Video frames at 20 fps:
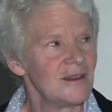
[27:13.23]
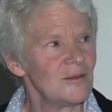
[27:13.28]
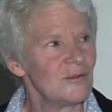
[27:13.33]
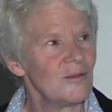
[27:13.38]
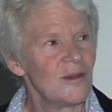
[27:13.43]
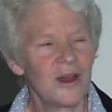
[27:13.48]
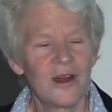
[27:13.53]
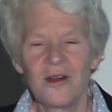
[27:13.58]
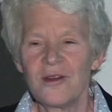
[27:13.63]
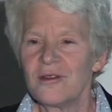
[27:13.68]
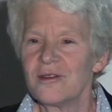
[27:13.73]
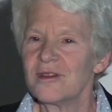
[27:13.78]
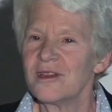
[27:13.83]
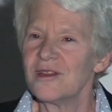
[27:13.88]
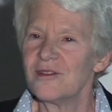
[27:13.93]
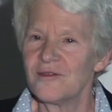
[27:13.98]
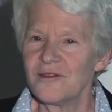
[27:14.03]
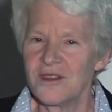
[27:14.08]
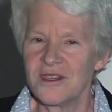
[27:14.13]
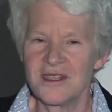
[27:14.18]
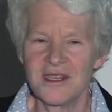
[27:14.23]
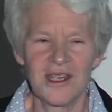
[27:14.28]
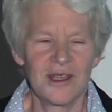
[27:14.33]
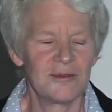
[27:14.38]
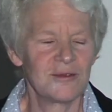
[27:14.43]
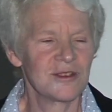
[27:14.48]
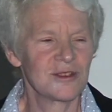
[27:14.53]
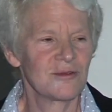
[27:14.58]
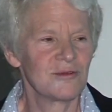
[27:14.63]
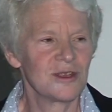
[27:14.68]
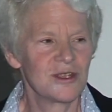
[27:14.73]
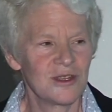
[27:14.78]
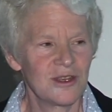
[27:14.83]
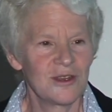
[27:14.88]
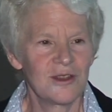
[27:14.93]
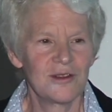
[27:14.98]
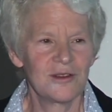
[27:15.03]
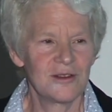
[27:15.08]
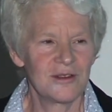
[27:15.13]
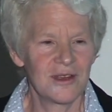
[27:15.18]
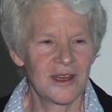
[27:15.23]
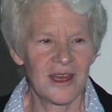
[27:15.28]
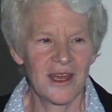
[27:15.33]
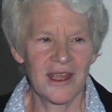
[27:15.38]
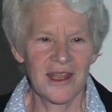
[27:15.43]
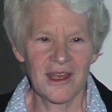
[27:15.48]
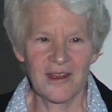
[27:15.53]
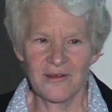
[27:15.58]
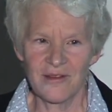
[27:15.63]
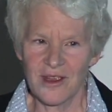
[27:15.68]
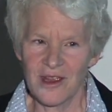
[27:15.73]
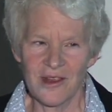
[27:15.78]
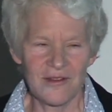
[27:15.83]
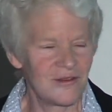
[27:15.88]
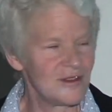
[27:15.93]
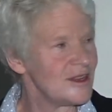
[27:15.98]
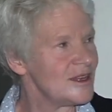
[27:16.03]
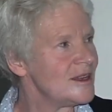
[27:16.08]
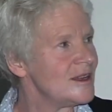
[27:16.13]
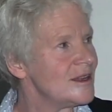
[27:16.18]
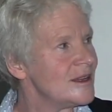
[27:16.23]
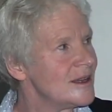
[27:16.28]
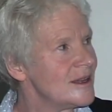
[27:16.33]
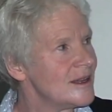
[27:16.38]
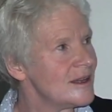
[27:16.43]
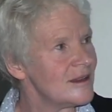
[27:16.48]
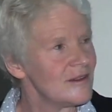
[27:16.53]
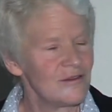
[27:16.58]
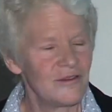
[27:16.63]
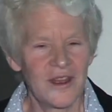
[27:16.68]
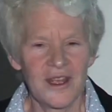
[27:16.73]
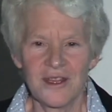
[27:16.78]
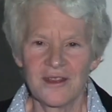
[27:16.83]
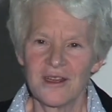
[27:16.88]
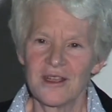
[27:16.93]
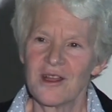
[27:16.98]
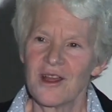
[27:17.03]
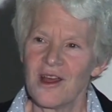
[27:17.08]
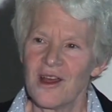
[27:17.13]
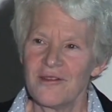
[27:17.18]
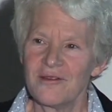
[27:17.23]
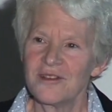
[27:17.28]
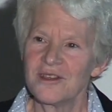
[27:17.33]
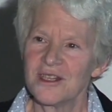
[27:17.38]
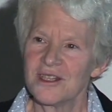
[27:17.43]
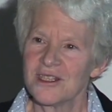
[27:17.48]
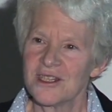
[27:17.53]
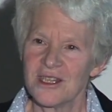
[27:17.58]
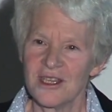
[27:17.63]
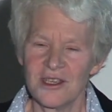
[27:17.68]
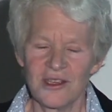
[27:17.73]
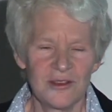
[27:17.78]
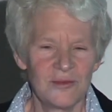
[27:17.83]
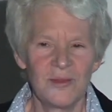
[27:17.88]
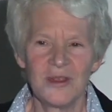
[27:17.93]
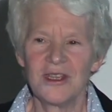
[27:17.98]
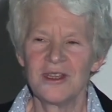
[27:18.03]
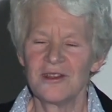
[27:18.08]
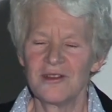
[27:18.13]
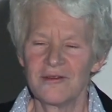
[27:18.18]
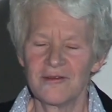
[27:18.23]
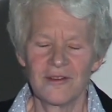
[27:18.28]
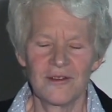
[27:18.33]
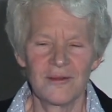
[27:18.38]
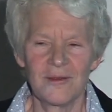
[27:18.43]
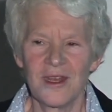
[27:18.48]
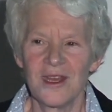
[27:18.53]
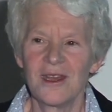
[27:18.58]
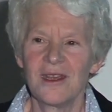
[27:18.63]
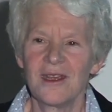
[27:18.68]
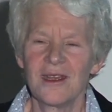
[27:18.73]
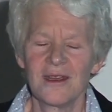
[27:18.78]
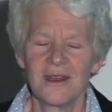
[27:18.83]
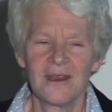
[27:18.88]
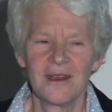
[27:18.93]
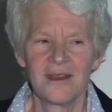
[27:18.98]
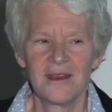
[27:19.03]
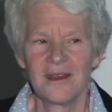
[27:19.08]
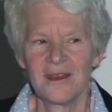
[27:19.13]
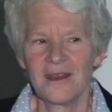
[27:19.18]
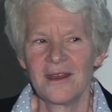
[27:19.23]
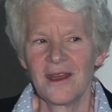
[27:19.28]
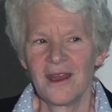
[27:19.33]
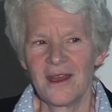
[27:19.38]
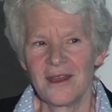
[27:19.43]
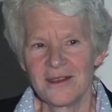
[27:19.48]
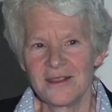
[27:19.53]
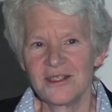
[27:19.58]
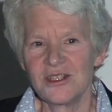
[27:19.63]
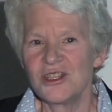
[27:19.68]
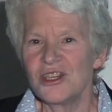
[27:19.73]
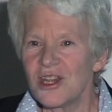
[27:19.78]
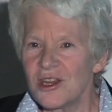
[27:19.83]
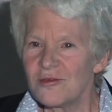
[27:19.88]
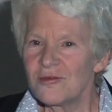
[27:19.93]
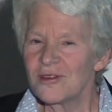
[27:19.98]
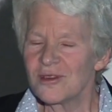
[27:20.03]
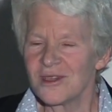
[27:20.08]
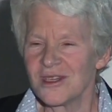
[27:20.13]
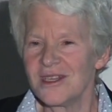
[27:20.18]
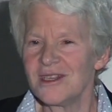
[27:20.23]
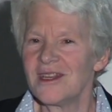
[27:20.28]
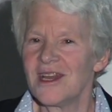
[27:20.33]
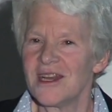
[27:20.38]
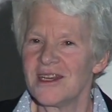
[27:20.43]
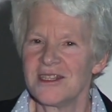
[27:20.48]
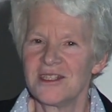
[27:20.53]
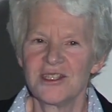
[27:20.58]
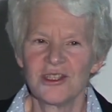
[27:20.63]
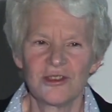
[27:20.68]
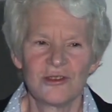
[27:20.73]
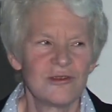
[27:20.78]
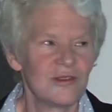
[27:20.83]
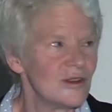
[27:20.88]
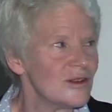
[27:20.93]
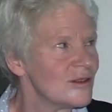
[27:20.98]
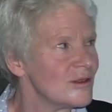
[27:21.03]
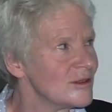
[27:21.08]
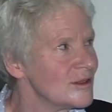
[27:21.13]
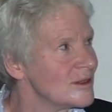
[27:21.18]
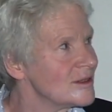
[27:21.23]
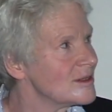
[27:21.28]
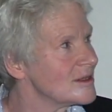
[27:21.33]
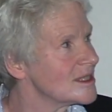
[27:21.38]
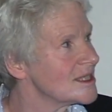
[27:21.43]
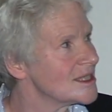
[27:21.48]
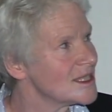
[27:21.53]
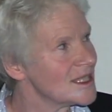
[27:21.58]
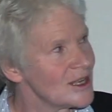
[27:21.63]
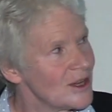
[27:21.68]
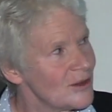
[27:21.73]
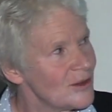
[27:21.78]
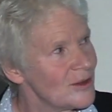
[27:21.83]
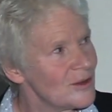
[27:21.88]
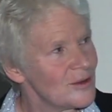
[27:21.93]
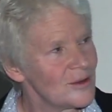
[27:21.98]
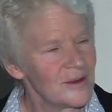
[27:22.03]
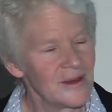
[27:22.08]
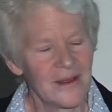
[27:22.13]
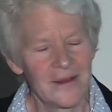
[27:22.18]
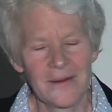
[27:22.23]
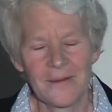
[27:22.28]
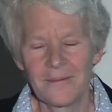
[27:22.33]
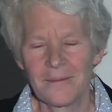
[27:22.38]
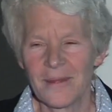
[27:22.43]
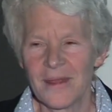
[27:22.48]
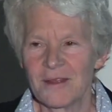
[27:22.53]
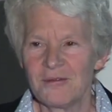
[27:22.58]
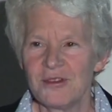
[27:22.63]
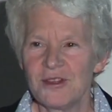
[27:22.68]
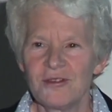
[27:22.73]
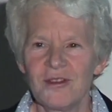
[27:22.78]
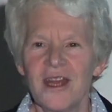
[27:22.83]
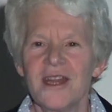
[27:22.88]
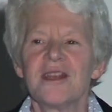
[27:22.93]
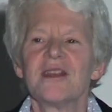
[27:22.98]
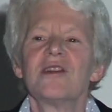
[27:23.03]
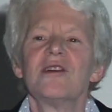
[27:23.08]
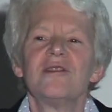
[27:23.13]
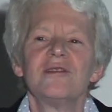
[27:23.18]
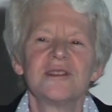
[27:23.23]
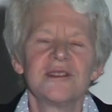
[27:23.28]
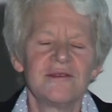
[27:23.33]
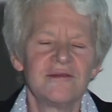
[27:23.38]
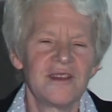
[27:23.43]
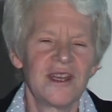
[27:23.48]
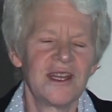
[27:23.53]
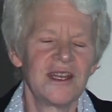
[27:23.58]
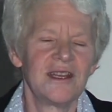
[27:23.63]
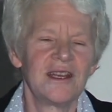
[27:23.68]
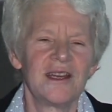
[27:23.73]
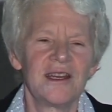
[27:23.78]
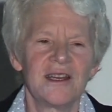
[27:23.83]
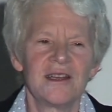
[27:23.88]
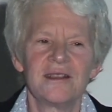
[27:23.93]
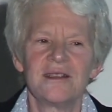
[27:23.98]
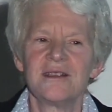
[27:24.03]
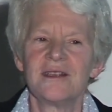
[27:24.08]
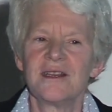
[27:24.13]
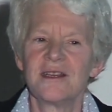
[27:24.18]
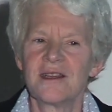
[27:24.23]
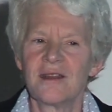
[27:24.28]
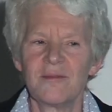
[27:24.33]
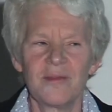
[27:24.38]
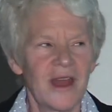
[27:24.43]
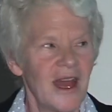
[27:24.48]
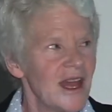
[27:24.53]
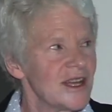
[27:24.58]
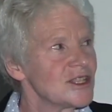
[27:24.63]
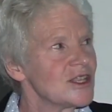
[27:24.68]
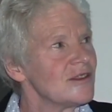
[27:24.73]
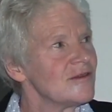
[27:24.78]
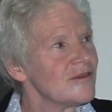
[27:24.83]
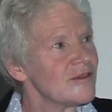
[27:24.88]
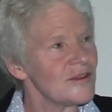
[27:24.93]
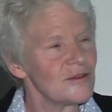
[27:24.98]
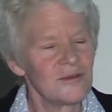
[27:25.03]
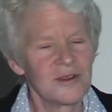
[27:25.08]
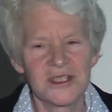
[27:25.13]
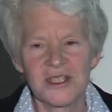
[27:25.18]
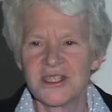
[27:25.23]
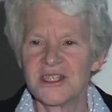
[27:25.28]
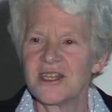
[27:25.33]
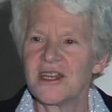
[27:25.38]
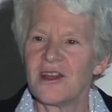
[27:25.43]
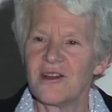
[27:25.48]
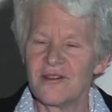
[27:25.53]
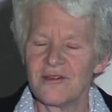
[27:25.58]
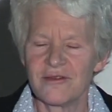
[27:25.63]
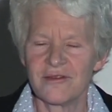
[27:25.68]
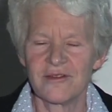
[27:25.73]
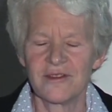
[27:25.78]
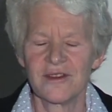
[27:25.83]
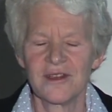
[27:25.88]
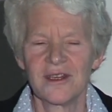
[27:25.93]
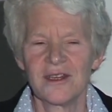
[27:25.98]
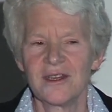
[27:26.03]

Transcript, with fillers: well, if the tables were turned, I have every faith and confidence that you'd be here for me. And generally that is true. So we try to cultivate compassion for oneself.